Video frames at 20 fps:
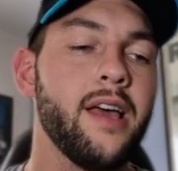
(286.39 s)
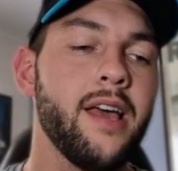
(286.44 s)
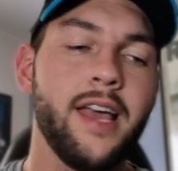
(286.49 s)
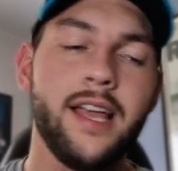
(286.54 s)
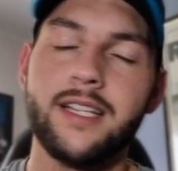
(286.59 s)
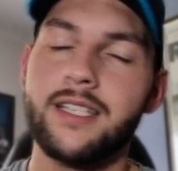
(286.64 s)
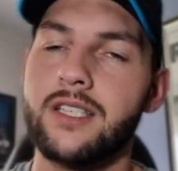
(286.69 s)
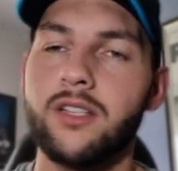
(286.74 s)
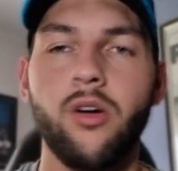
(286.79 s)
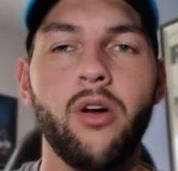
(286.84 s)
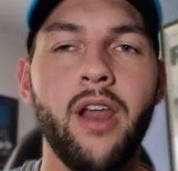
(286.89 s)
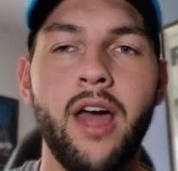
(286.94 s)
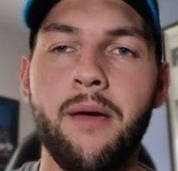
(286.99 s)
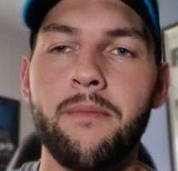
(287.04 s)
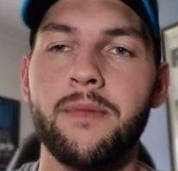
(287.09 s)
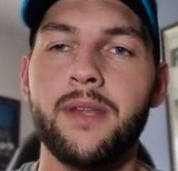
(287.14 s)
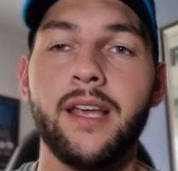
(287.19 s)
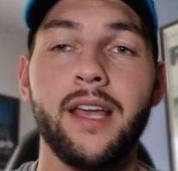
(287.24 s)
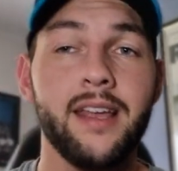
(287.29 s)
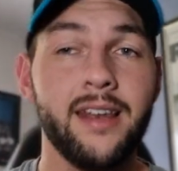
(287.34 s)
It's not
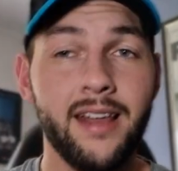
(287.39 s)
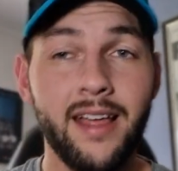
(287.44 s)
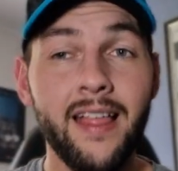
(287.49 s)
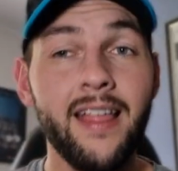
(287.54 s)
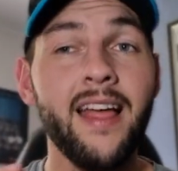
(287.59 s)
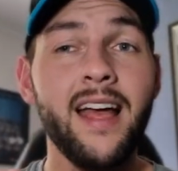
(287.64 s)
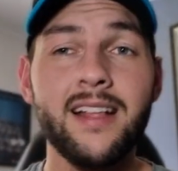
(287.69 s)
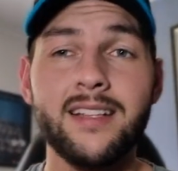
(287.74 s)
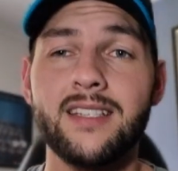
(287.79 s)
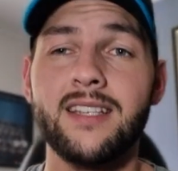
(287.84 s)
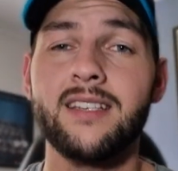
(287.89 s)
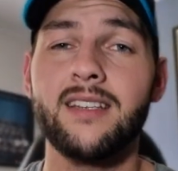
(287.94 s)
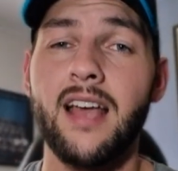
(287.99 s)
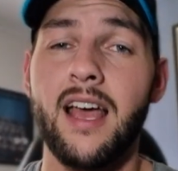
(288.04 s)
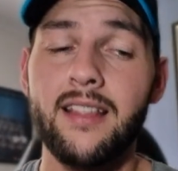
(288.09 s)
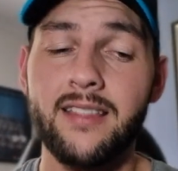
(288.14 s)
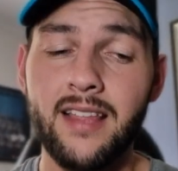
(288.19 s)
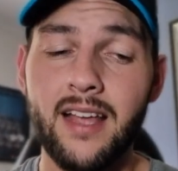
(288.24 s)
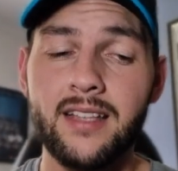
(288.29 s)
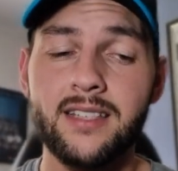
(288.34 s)
happening. And
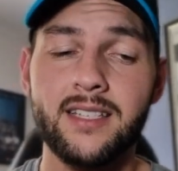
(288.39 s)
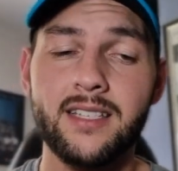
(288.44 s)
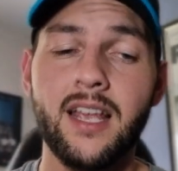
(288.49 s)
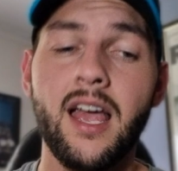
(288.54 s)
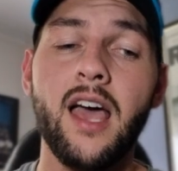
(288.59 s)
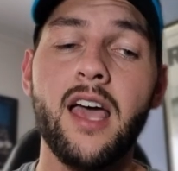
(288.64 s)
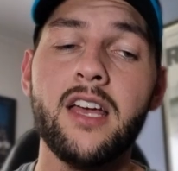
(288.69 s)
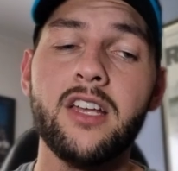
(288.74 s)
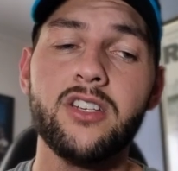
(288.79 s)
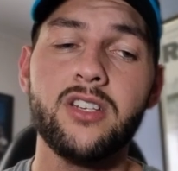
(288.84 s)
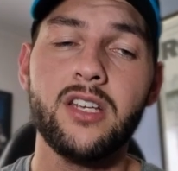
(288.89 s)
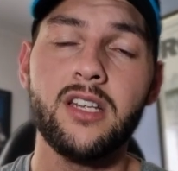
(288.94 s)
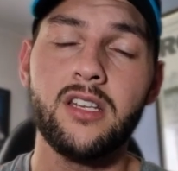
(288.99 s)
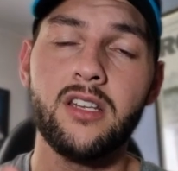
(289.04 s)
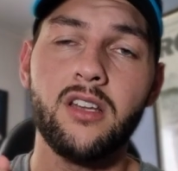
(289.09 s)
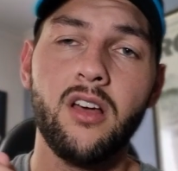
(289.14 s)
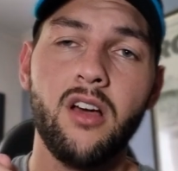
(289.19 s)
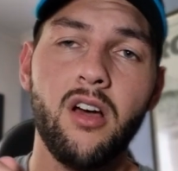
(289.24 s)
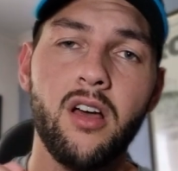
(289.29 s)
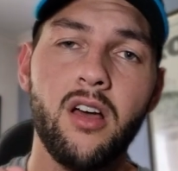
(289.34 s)
at that stage,
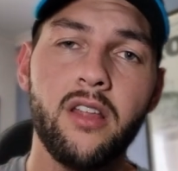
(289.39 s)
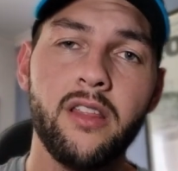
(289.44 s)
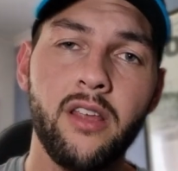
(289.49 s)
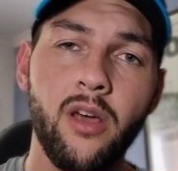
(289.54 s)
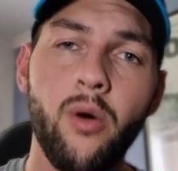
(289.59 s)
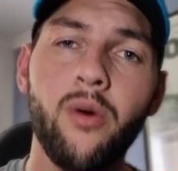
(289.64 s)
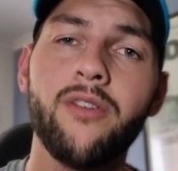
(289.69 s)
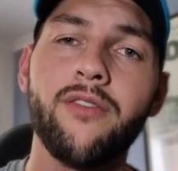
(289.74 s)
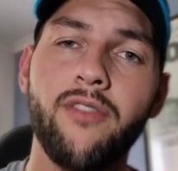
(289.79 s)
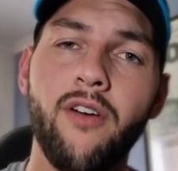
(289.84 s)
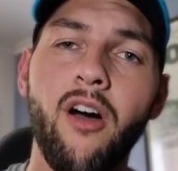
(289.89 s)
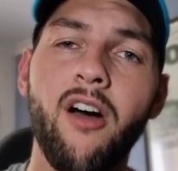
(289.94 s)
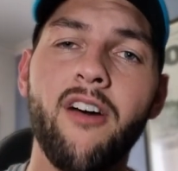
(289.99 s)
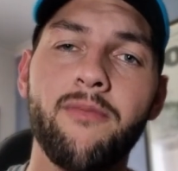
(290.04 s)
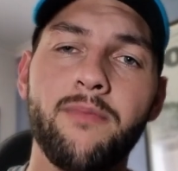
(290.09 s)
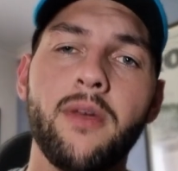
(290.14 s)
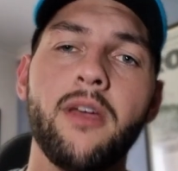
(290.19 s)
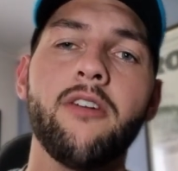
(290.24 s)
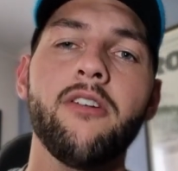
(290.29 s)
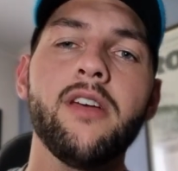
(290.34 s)
in the 0-5
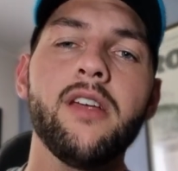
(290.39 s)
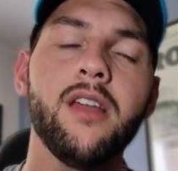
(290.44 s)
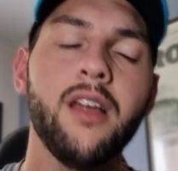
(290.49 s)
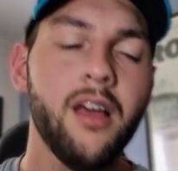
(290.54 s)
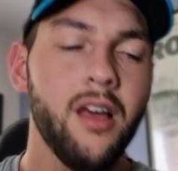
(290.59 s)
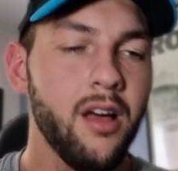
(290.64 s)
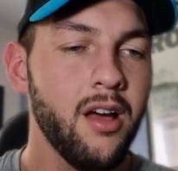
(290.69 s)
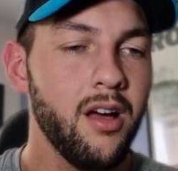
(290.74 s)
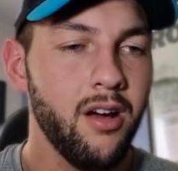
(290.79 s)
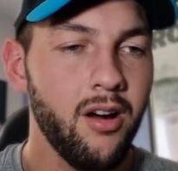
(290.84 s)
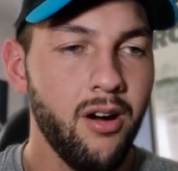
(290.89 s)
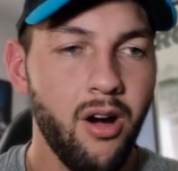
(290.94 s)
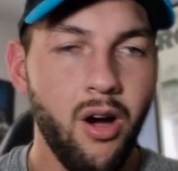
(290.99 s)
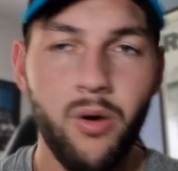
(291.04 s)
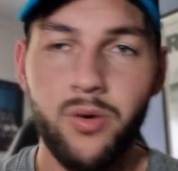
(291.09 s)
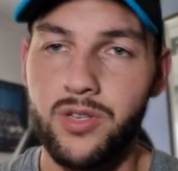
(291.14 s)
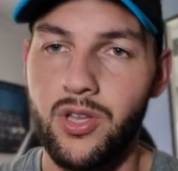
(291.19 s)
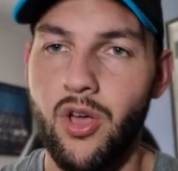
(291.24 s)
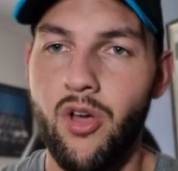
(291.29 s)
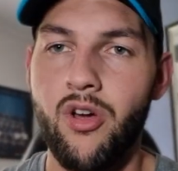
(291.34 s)
period, I
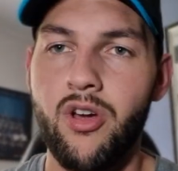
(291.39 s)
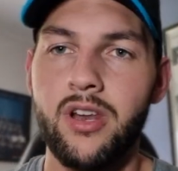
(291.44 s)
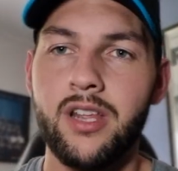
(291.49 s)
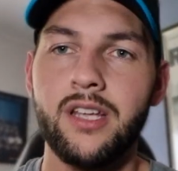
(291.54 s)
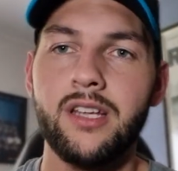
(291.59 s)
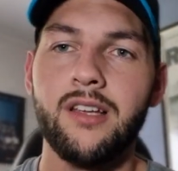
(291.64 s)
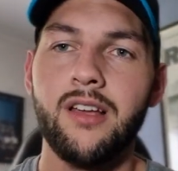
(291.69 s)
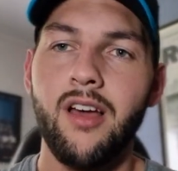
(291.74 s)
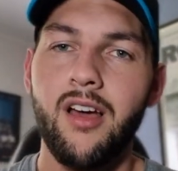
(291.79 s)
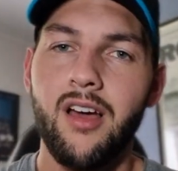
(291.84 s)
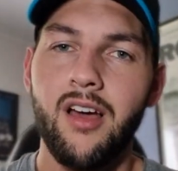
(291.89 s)
was hurting.